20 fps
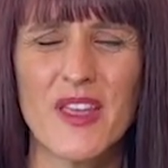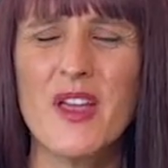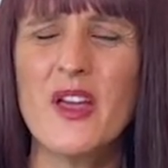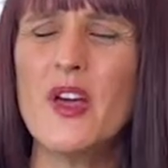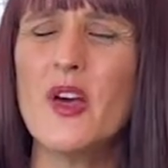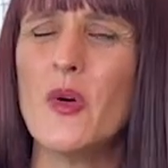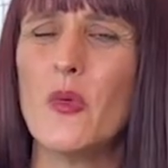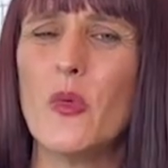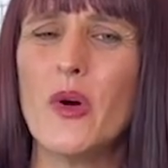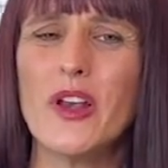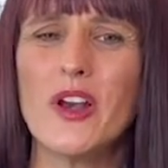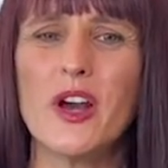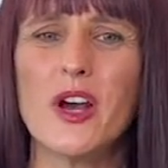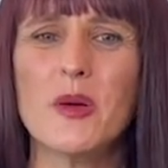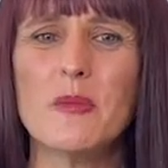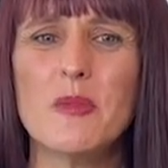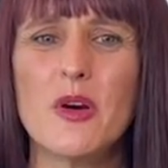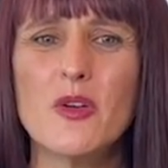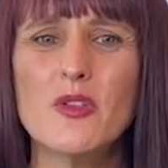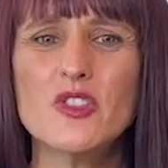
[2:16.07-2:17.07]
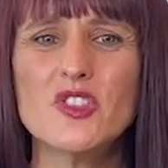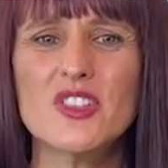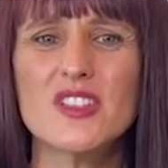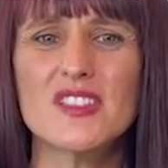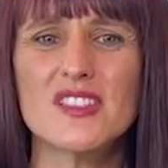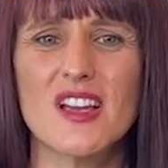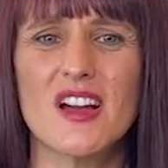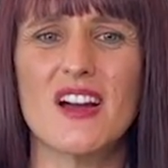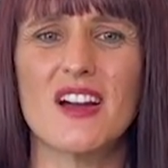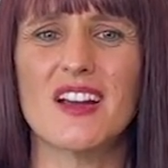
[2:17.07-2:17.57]
When our emotions
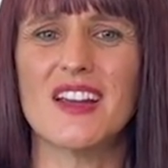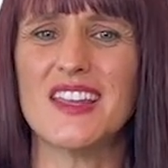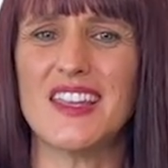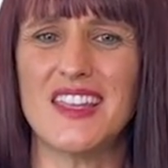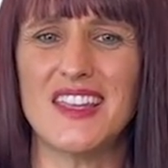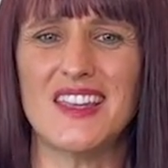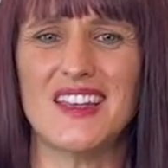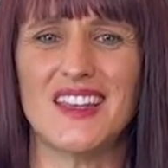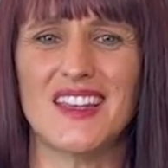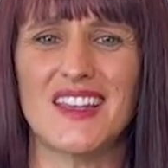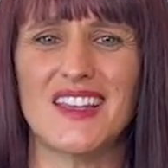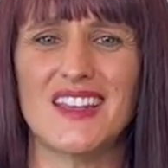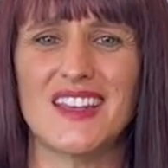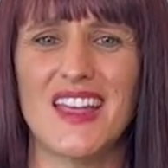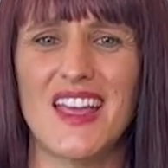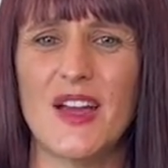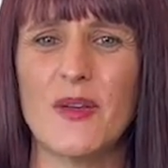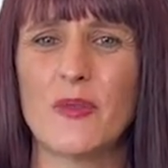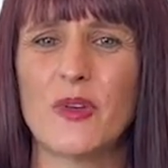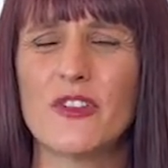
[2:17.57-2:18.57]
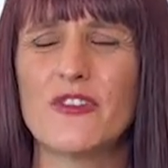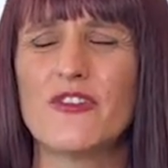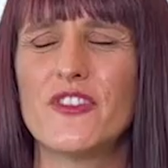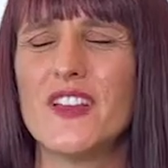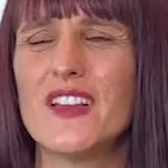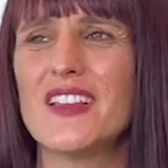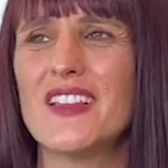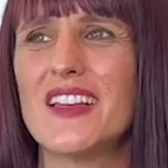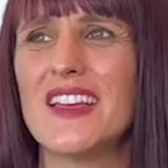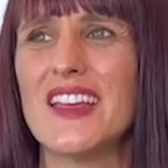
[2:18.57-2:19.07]
are heated and we're
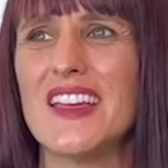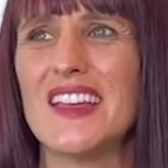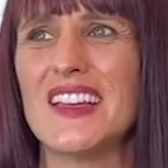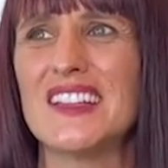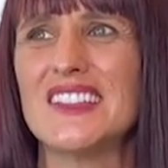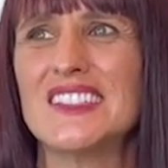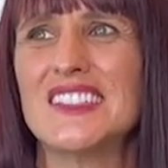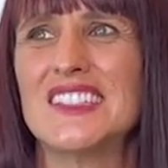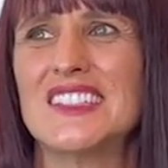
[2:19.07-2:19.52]
feeling